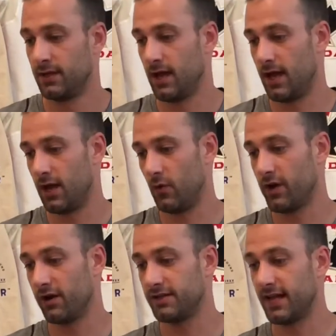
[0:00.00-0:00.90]
We
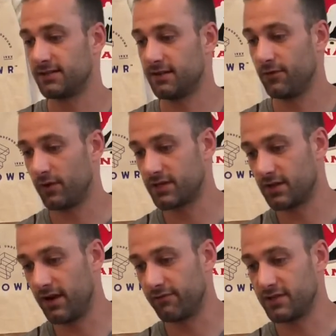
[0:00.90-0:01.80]
are intensely focused
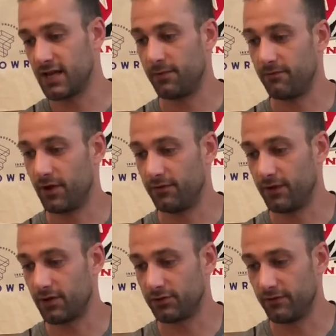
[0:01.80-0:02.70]
on every step involved in
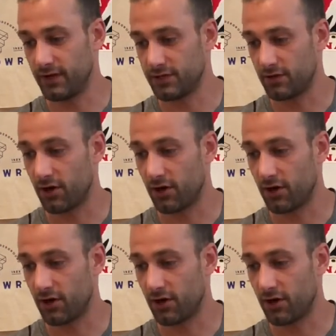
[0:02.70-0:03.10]
the cultivation,